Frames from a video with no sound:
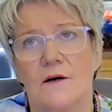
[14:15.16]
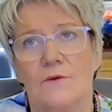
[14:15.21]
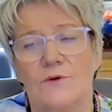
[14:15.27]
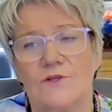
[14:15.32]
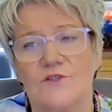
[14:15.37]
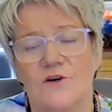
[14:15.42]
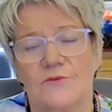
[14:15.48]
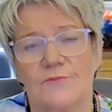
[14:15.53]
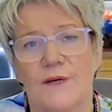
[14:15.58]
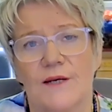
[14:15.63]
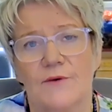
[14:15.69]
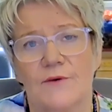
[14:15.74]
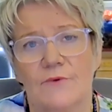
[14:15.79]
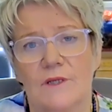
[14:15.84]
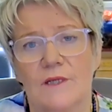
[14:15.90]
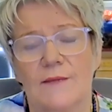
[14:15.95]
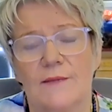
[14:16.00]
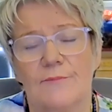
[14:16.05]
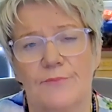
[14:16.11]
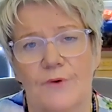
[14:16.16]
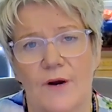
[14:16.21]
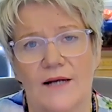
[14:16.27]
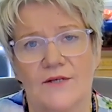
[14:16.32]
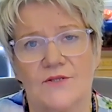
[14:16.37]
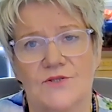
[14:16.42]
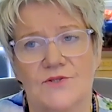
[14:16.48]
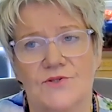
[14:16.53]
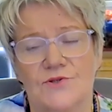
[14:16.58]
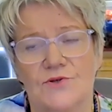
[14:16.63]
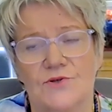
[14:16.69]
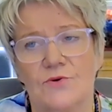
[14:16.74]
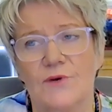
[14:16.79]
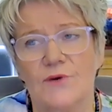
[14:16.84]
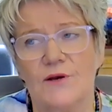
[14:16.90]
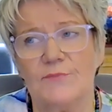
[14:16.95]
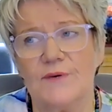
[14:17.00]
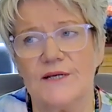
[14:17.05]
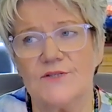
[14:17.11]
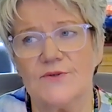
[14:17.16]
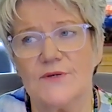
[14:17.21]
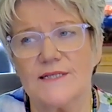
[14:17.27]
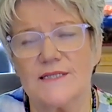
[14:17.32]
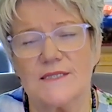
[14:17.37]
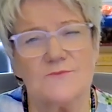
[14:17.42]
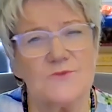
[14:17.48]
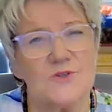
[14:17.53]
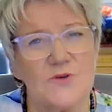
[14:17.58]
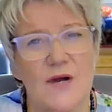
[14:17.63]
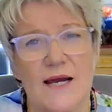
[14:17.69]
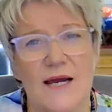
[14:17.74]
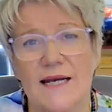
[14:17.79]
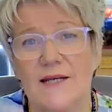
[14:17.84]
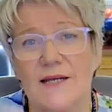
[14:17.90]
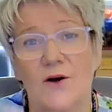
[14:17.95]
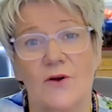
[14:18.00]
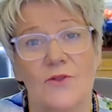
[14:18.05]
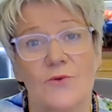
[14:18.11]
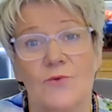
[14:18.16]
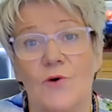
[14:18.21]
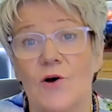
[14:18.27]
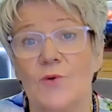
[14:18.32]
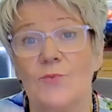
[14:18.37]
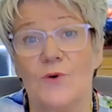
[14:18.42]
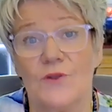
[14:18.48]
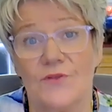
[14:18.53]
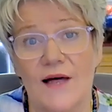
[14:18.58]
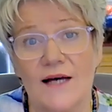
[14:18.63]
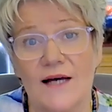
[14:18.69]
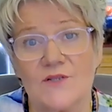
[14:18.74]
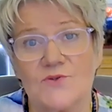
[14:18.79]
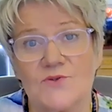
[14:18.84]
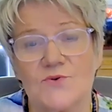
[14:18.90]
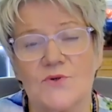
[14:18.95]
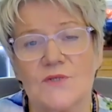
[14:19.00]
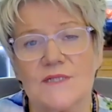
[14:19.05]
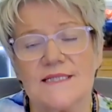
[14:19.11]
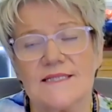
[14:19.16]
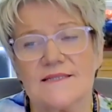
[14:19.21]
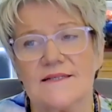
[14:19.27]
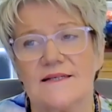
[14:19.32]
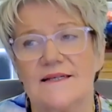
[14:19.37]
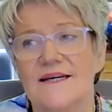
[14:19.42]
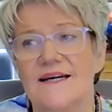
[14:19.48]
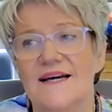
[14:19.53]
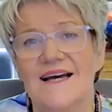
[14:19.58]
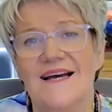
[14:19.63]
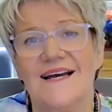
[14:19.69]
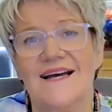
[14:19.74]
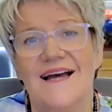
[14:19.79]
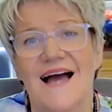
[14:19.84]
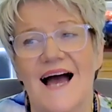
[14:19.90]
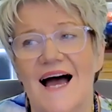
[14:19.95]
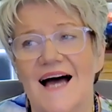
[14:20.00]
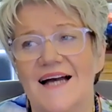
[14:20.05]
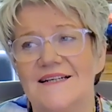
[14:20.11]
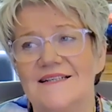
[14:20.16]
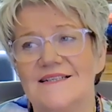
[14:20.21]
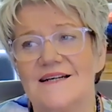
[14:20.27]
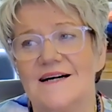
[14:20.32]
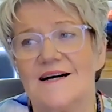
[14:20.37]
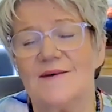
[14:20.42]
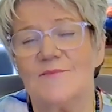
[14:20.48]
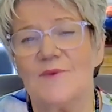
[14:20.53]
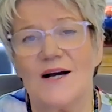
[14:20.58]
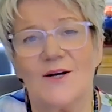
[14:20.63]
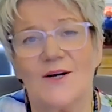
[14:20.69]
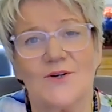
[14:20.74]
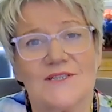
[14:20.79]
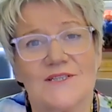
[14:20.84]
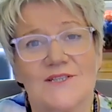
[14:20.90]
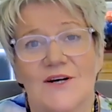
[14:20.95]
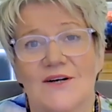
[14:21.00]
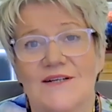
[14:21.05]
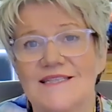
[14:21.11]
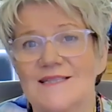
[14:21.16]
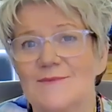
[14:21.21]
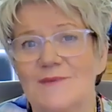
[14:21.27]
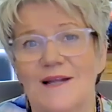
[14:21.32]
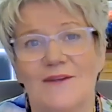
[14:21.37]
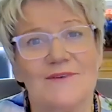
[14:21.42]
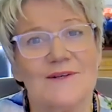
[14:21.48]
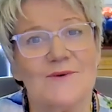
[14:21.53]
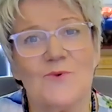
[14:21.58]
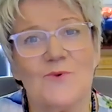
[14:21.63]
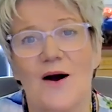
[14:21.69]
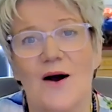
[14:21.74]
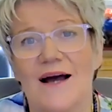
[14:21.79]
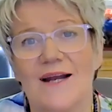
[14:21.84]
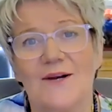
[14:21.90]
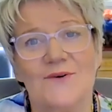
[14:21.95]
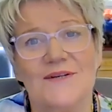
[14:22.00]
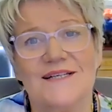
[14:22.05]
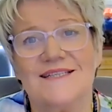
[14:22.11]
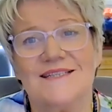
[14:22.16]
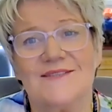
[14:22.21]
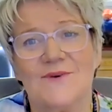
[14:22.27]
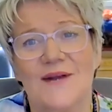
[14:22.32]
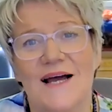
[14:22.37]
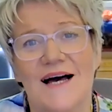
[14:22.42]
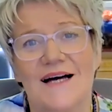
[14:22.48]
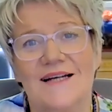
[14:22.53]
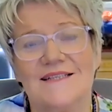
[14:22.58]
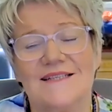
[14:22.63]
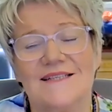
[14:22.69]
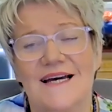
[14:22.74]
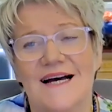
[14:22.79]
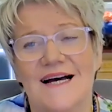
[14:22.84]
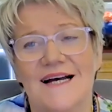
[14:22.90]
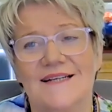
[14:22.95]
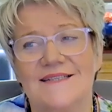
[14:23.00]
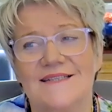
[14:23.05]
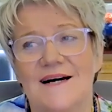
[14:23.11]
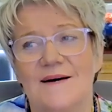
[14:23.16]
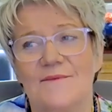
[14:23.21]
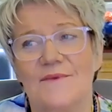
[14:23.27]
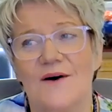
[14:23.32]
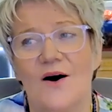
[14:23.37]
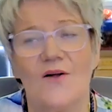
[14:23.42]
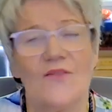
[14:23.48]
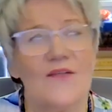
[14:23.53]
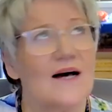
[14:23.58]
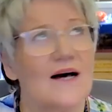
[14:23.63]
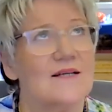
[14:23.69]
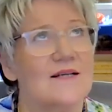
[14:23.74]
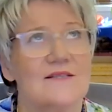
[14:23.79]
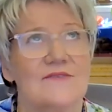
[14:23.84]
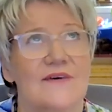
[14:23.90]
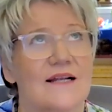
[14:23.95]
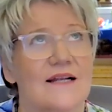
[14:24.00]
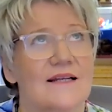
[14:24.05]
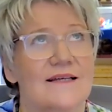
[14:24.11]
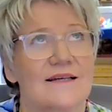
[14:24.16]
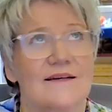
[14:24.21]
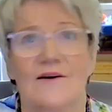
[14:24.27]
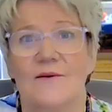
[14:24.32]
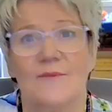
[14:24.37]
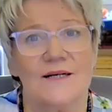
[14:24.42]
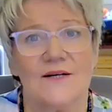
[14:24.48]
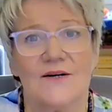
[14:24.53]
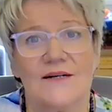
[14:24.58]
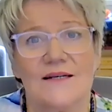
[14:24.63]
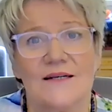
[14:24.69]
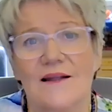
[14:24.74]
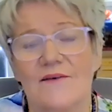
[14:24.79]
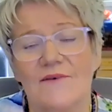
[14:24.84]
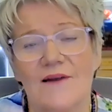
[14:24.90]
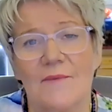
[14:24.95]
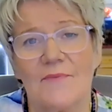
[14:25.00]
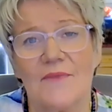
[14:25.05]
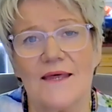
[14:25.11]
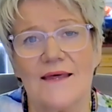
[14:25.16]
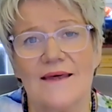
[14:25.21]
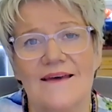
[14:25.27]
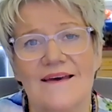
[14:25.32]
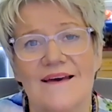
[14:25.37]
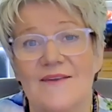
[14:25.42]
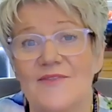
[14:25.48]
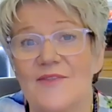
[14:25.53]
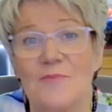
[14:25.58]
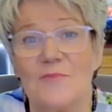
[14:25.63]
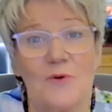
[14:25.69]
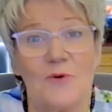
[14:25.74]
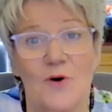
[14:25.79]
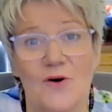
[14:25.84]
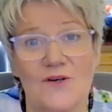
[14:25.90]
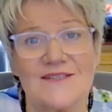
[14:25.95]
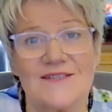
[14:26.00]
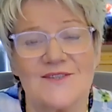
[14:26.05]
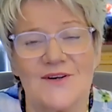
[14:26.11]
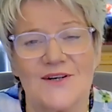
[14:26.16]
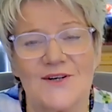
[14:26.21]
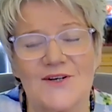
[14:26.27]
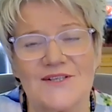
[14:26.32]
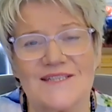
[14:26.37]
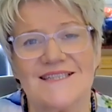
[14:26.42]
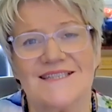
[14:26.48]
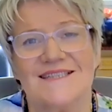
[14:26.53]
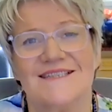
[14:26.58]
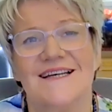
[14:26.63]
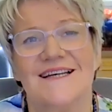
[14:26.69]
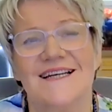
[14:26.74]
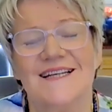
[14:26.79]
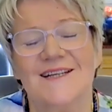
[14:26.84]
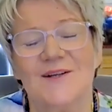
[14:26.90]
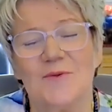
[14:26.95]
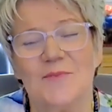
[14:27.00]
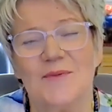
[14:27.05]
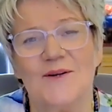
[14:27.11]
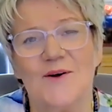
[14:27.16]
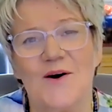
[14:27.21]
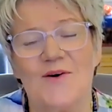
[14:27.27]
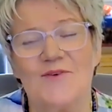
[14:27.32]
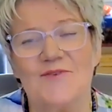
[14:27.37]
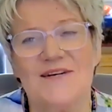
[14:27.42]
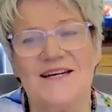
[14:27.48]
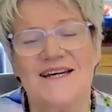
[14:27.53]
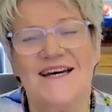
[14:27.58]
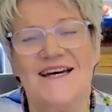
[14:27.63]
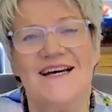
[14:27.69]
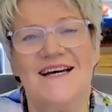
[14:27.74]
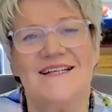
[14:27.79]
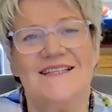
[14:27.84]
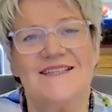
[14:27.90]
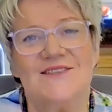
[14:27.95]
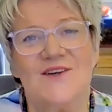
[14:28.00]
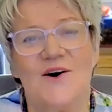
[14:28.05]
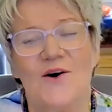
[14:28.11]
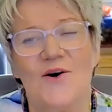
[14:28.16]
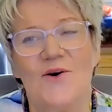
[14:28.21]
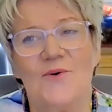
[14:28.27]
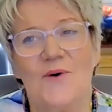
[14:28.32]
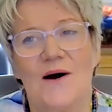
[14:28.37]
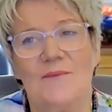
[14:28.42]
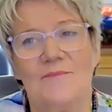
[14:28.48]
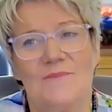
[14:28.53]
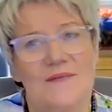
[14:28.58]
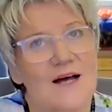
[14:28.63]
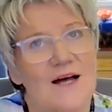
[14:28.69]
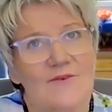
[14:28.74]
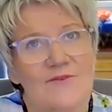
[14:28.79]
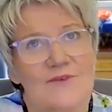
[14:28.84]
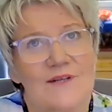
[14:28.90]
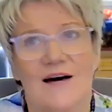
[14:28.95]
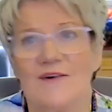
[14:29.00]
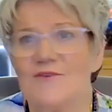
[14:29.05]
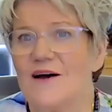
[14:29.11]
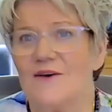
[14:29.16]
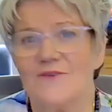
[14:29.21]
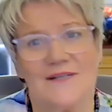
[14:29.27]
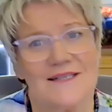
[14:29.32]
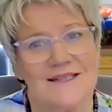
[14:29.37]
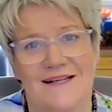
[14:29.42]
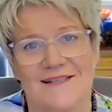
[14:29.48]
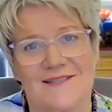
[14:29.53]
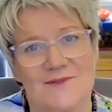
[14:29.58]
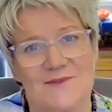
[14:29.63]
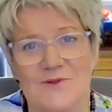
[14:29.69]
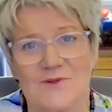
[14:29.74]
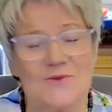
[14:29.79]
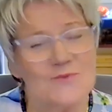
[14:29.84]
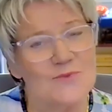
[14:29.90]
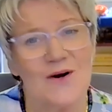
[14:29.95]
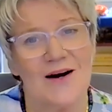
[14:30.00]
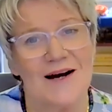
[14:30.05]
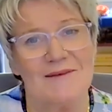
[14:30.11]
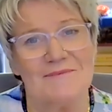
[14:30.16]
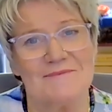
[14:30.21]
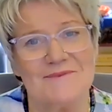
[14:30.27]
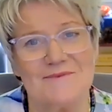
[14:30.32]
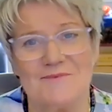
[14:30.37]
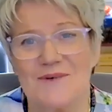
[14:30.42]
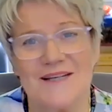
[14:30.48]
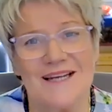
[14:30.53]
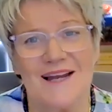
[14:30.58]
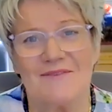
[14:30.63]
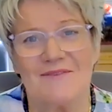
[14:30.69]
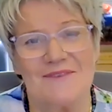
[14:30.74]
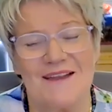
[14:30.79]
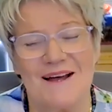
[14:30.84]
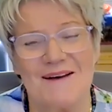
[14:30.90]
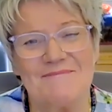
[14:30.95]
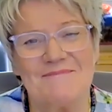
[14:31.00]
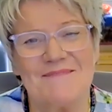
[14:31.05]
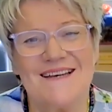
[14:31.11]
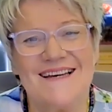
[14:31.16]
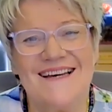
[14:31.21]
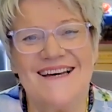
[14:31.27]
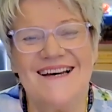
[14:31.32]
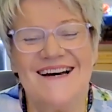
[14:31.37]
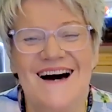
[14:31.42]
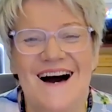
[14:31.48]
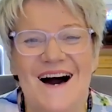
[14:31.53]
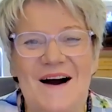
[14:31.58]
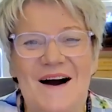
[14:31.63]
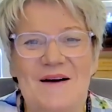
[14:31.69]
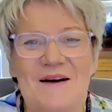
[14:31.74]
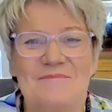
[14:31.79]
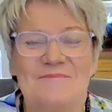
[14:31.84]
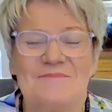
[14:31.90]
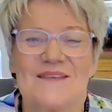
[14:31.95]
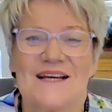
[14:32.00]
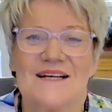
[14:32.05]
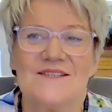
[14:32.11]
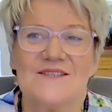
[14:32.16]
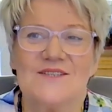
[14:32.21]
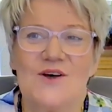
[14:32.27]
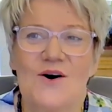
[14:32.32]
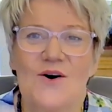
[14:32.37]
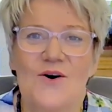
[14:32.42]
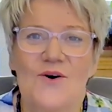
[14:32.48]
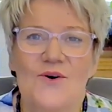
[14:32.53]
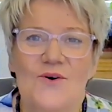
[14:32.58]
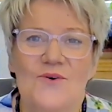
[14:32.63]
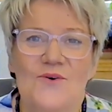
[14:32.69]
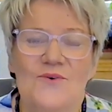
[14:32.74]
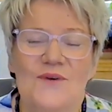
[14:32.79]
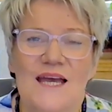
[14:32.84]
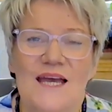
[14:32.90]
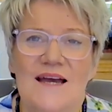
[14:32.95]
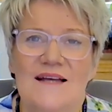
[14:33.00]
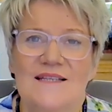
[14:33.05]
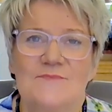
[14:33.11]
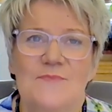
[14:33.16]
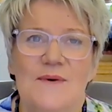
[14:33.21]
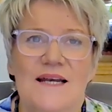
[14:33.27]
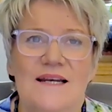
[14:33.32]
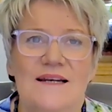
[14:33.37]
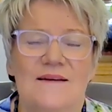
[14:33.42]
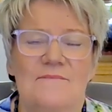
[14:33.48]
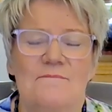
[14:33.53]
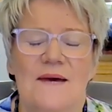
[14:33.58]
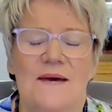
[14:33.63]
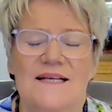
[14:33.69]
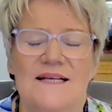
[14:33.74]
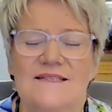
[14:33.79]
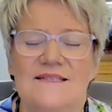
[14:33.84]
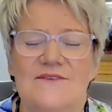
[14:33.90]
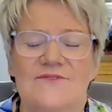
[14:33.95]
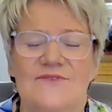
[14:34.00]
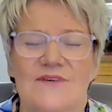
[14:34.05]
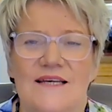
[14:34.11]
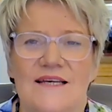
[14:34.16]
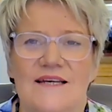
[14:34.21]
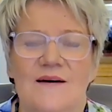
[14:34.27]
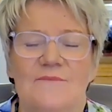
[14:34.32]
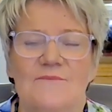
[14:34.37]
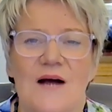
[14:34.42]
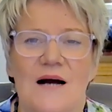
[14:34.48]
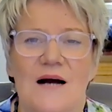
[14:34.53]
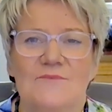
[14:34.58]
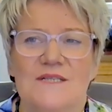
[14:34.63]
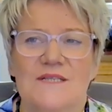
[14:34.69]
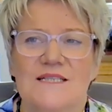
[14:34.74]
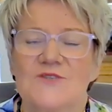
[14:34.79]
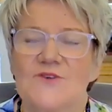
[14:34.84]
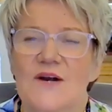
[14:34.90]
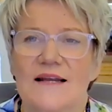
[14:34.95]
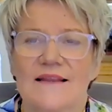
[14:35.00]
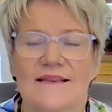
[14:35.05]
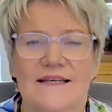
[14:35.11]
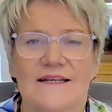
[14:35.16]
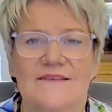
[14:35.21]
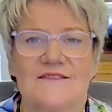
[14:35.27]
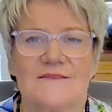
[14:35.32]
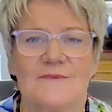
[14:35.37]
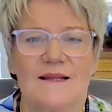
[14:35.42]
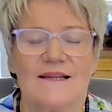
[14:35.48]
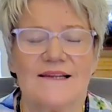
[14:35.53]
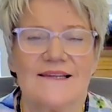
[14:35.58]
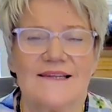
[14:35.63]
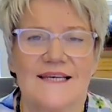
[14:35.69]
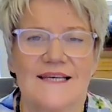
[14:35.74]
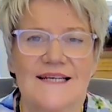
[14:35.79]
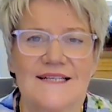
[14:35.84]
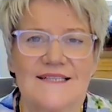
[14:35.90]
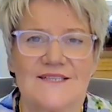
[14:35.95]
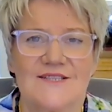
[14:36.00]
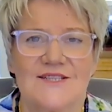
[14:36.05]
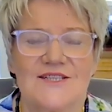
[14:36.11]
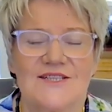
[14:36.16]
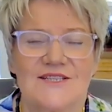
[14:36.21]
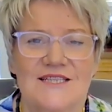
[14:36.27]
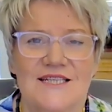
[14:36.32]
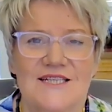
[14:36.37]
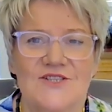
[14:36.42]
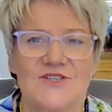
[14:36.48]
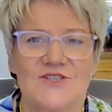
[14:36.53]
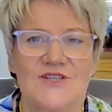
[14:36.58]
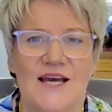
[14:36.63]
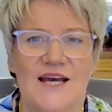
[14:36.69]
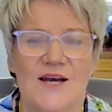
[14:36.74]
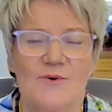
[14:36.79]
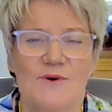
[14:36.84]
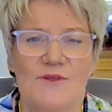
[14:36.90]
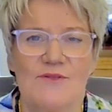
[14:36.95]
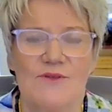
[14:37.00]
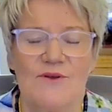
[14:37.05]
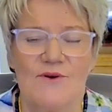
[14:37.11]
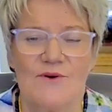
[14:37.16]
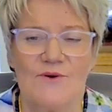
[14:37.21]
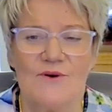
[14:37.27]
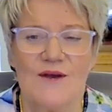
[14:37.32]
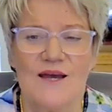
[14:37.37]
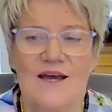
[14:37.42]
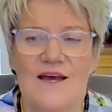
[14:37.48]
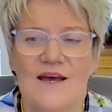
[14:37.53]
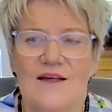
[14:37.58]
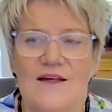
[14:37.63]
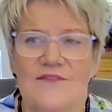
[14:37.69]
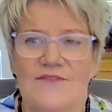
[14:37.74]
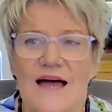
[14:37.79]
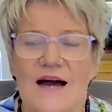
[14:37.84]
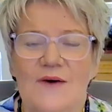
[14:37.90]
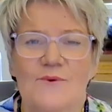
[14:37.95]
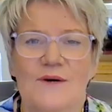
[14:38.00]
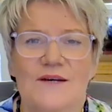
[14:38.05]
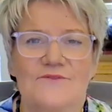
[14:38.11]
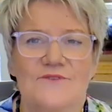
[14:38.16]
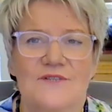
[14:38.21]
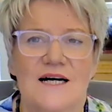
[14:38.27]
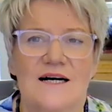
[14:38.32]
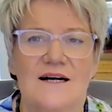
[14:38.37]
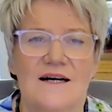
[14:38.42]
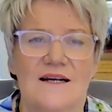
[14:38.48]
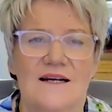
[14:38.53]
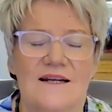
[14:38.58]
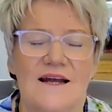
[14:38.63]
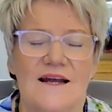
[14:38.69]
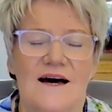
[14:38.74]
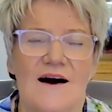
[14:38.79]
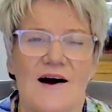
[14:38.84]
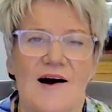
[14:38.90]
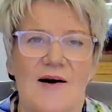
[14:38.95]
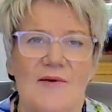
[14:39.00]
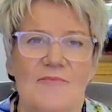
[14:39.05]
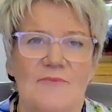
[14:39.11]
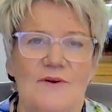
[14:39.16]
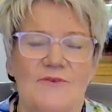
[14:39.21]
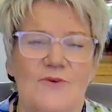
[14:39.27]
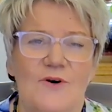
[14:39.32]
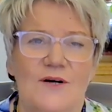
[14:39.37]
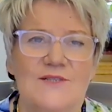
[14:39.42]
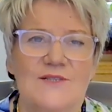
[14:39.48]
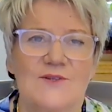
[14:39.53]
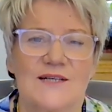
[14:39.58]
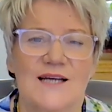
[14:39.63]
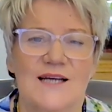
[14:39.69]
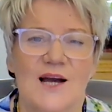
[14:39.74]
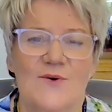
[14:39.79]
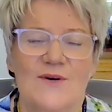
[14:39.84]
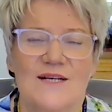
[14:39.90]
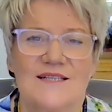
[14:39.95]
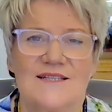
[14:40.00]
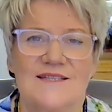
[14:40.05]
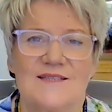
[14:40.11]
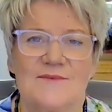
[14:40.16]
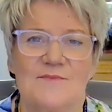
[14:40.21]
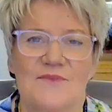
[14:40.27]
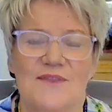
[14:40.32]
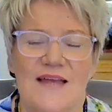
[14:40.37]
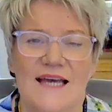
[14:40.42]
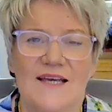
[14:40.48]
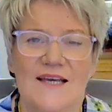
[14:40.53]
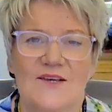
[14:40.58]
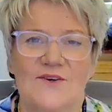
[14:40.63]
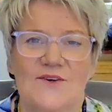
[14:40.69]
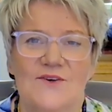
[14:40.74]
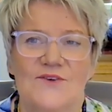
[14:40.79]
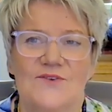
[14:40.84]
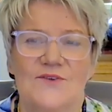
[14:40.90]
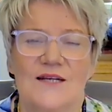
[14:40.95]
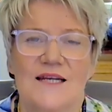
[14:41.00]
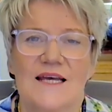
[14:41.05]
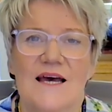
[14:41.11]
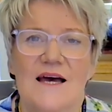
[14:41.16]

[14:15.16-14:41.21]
which I've been really proud to do. And we've been doing some training on the road with our doulas, and I got to go to some lovely wineries around, and the Hunter Valley. Oh my God, love it up there. The Barossa I got to see a little bit of. So love having a glass of good wine. We love that. So yeah, it's been a massive year. I'm just trying to think of some other things to share with you that we've done before I sort of go into some thank yous.